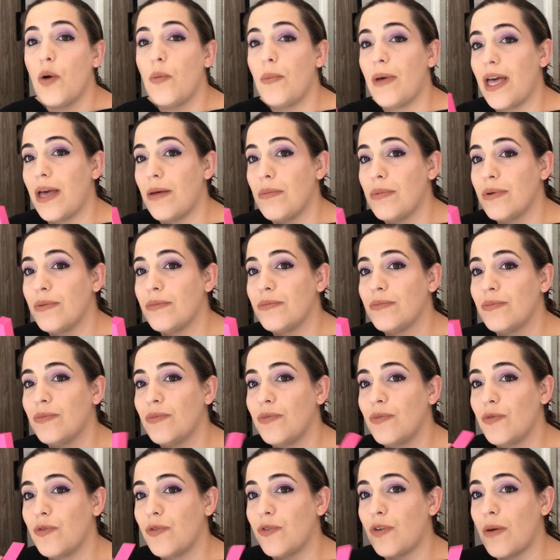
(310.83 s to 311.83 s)
Babe
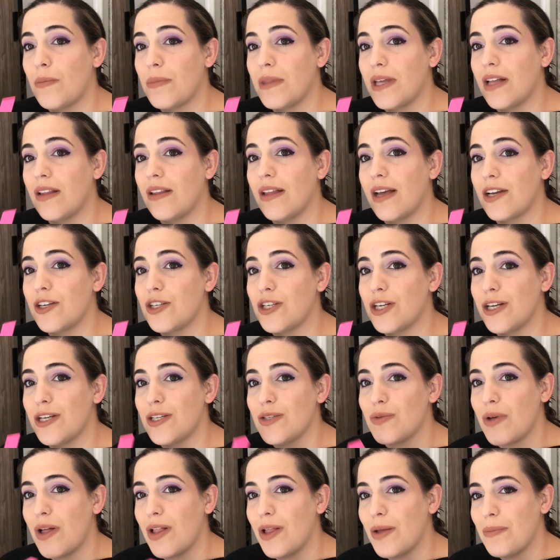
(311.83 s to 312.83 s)
from the collection
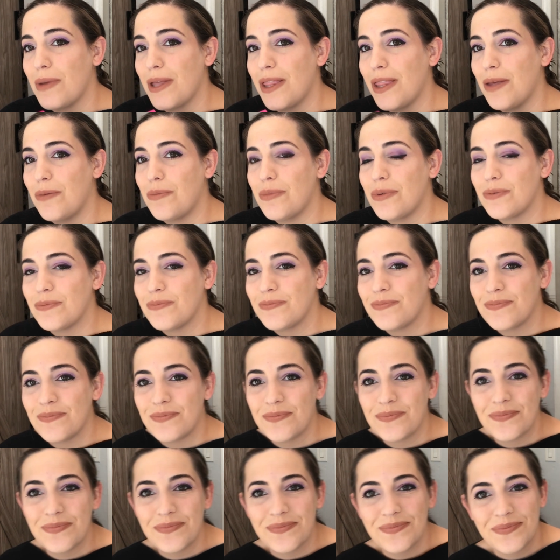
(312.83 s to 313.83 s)
as well on my lip.
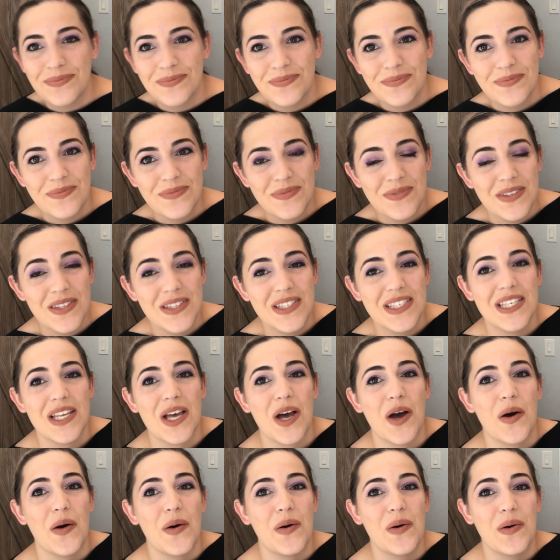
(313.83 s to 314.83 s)

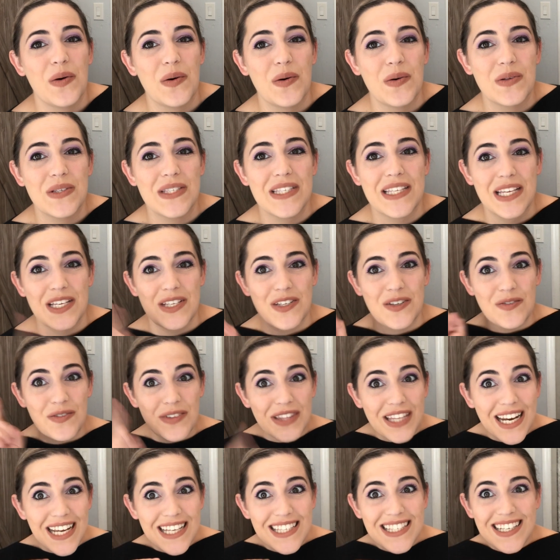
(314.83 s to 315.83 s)
So stay tuned for
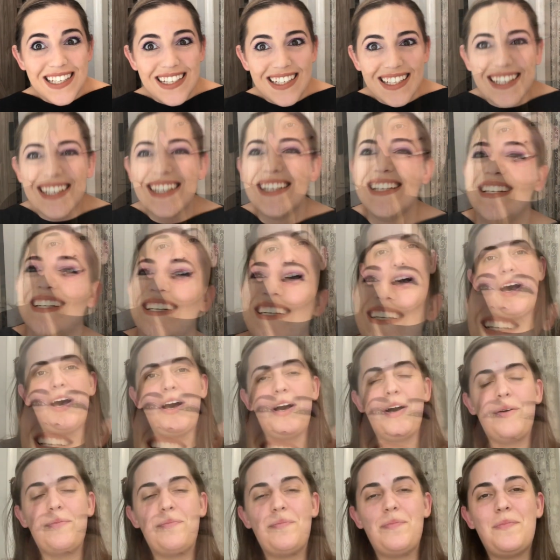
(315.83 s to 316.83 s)
the next look.
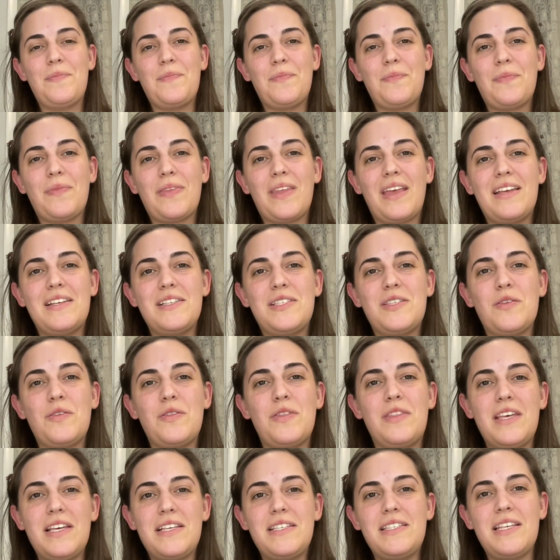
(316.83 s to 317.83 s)
So
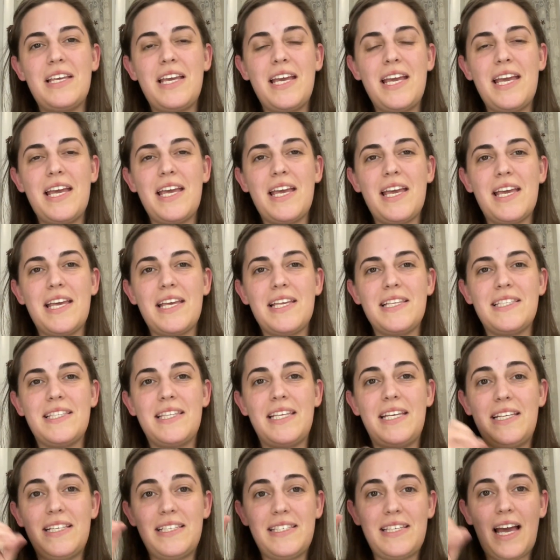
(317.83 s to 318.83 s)
this is
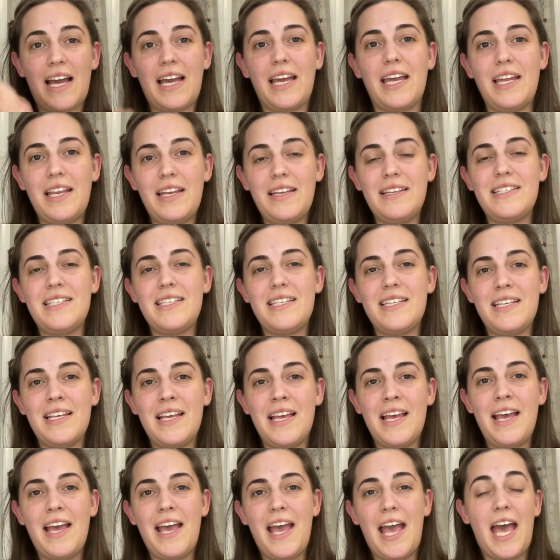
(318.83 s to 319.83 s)
the second
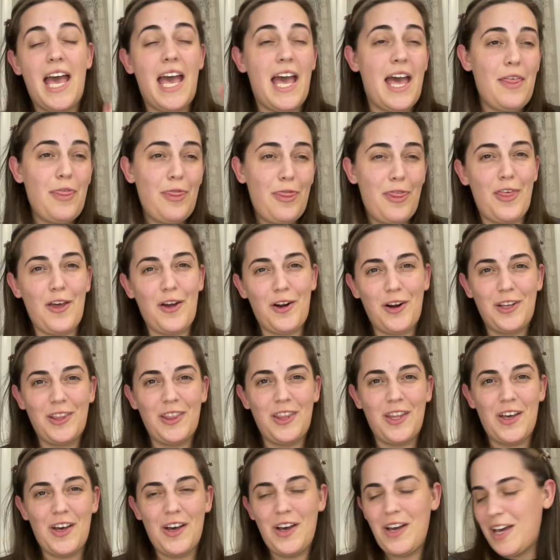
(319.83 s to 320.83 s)
and third
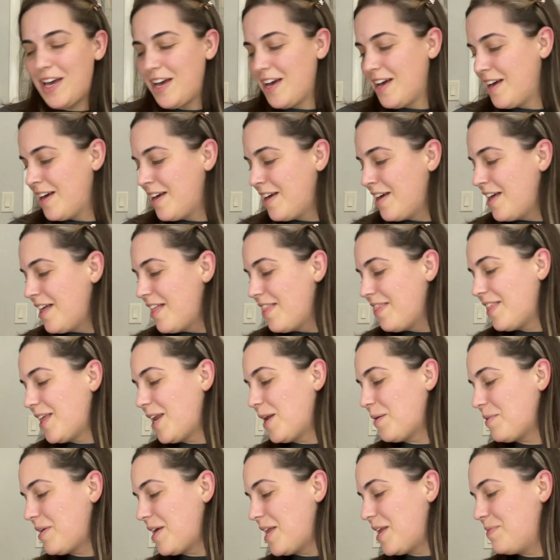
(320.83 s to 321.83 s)
look that
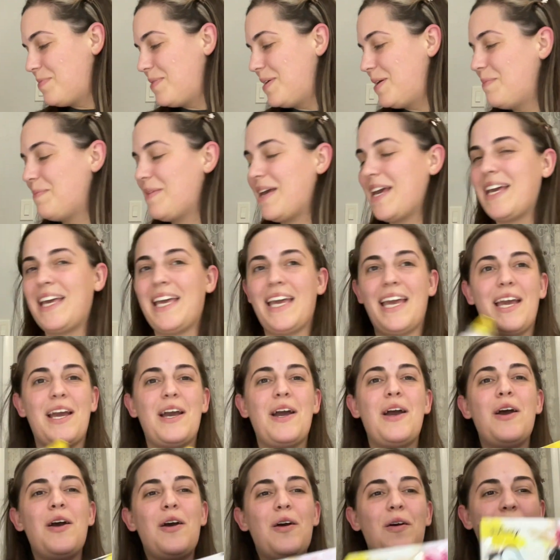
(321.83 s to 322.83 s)
I'm going to be making
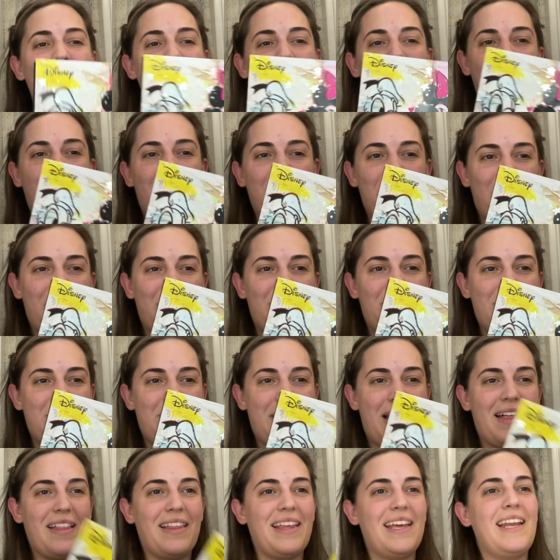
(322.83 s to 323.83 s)
with the Morphe
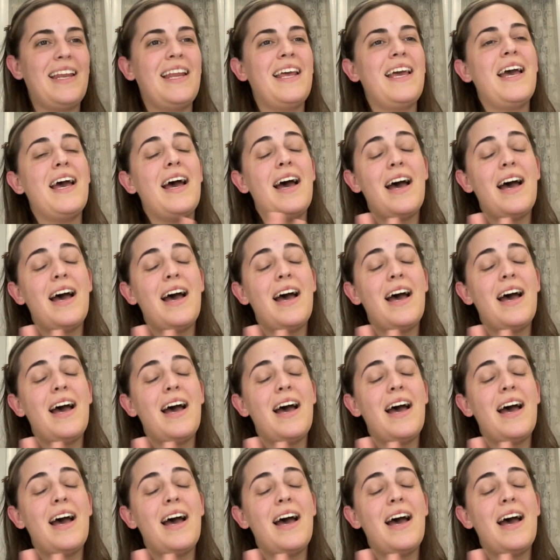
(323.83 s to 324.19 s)
palette.